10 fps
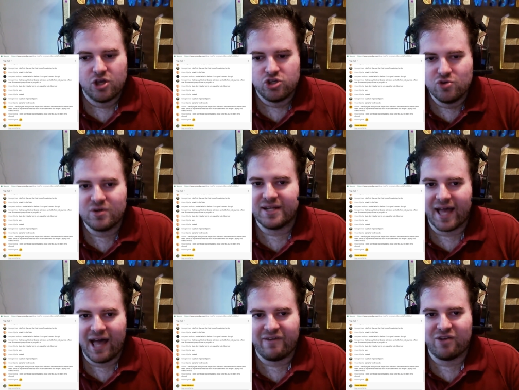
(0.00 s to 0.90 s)
You can
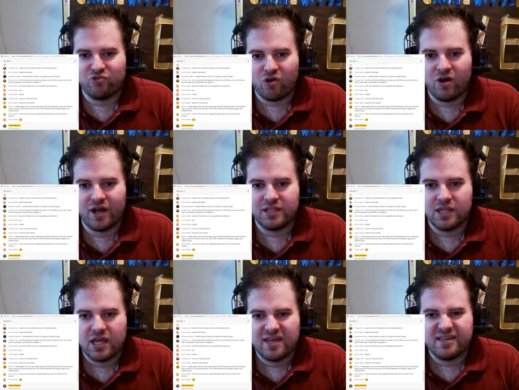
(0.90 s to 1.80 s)
have a run
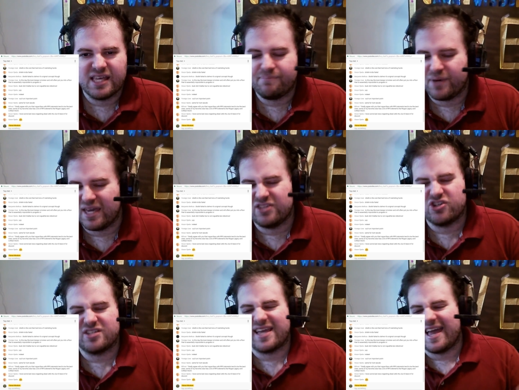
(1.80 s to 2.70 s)
be
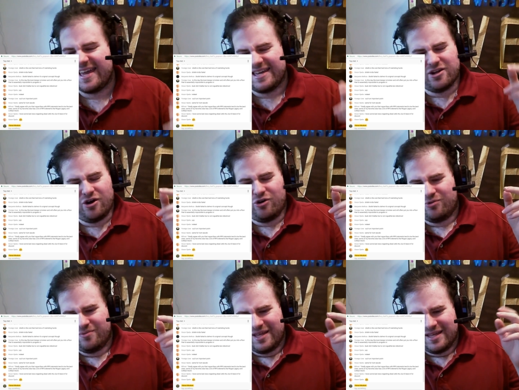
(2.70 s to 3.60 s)
just a, you know,